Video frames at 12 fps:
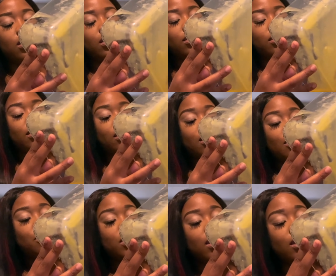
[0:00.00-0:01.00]
I think I
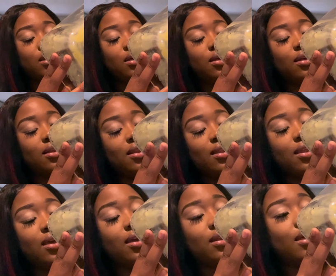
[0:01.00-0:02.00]
made
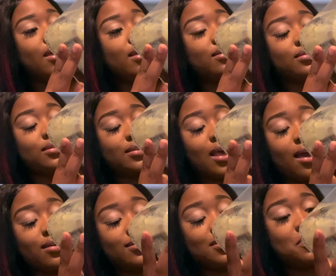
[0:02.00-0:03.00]
like the
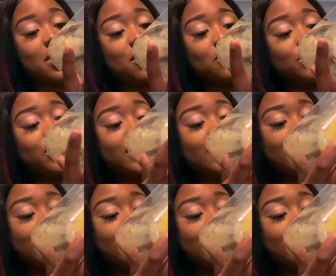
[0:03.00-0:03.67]
exact amount.